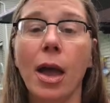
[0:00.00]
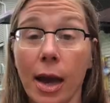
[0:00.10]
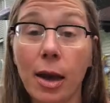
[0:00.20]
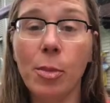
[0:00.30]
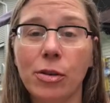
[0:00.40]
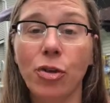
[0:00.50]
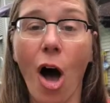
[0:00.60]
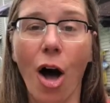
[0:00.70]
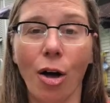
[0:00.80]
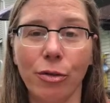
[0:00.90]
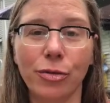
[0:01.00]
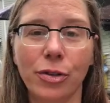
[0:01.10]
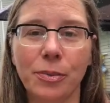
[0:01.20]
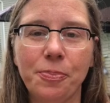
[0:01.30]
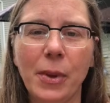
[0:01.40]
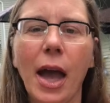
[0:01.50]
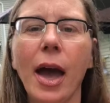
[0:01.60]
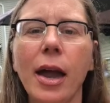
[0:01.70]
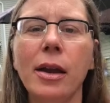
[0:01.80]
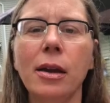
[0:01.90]
it can be solved.
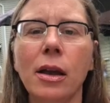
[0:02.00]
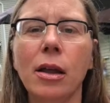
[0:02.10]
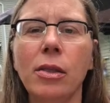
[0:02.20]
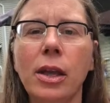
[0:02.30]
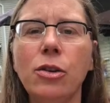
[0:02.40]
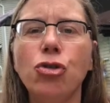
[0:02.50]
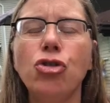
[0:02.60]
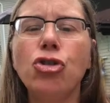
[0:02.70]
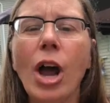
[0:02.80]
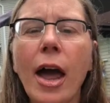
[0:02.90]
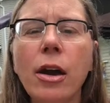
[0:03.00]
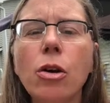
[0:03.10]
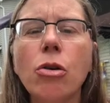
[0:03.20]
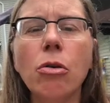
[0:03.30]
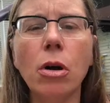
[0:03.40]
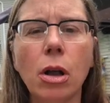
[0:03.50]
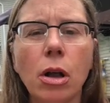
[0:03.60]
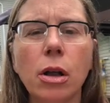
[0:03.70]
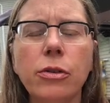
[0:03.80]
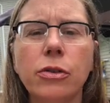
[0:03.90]
And the
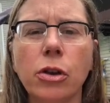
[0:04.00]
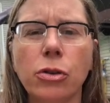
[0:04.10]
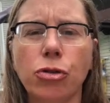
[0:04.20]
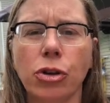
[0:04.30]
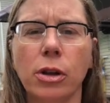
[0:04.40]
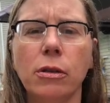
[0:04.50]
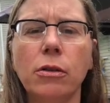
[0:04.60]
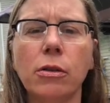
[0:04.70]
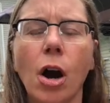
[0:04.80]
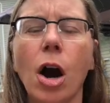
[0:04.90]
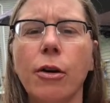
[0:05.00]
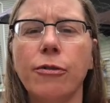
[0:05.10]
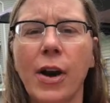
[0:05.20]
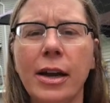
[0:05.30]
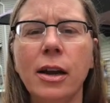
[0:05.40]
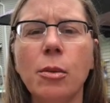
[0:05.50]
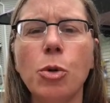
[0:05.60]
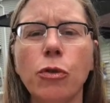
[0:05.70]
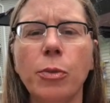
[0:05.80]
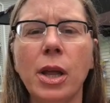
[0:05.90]
general solutions are finding
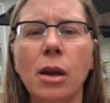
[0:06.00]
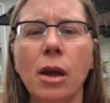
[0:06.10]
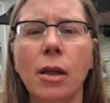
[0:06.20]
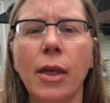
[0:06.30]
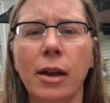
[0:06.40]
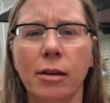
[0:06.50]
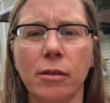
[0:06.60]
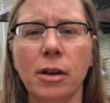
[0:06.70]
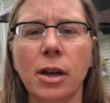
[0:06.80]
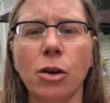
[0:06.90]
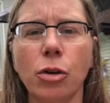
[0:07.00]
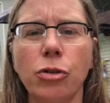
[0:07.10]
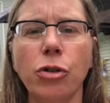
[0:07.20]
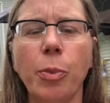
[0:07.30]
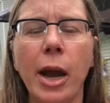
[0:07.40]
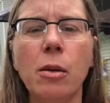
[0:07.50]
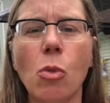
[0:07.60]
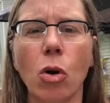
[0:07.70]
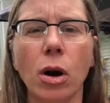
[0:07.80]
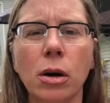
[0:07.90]
movement that doesn't increase your pain
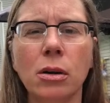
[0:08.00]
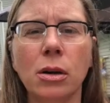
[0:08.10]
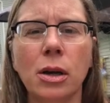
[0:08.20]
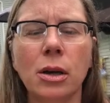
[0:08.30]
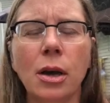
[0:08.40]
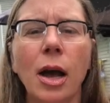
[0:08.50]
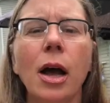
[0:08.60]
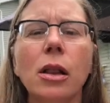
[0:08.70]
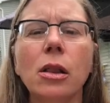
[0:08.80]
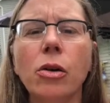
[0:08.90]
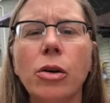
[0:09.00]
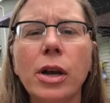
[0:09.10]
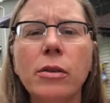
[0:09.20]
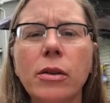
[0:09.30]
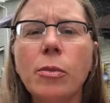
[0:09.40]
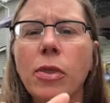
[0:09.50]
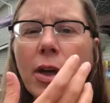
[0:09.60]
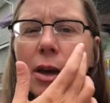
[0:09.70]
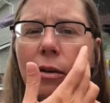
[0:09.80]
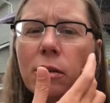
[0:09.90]
more, learning some
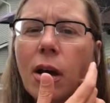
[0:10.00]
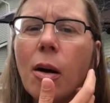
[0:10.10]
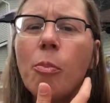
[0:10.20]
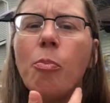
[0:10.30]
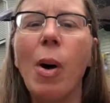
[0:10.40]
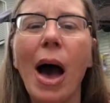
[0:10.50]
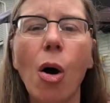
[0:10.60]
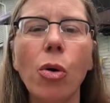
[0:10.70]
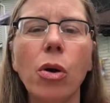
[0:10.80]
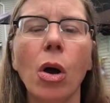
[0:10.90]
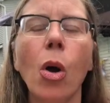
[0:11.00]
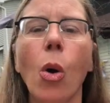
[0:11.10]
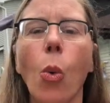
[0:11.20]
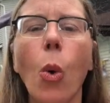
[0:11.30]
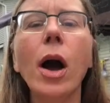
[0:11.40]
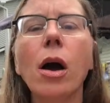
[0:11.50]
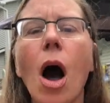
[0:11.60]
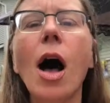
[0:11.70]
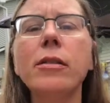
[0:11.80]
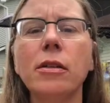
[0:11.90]
things about what
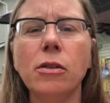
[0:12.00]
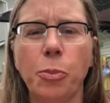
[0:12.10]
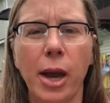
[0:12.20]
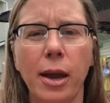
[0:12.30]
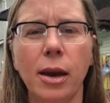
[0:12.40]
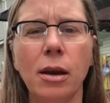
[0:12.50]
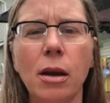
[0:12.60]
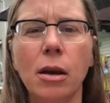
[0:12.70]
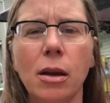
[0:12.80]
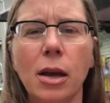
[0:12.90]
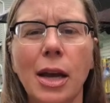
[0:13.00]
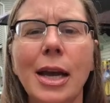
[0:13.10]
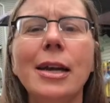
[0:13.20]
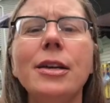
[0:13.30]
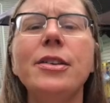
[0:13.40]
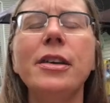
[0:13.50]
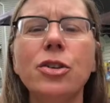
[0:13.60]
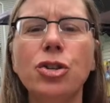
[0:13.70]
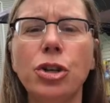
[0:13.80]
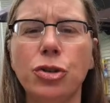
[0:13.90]
causes pain in
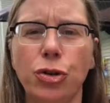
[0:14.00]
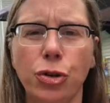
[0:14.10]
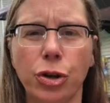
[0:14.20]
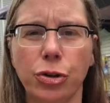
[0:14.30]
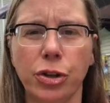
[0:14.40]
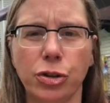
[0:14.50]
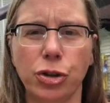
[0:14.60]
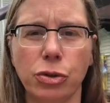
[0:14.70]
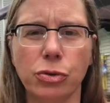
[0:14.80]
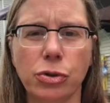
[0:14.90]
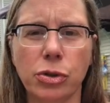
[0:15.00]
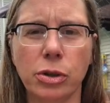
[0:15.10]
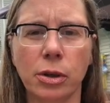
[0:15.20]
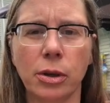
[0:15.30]
addition to your tissues.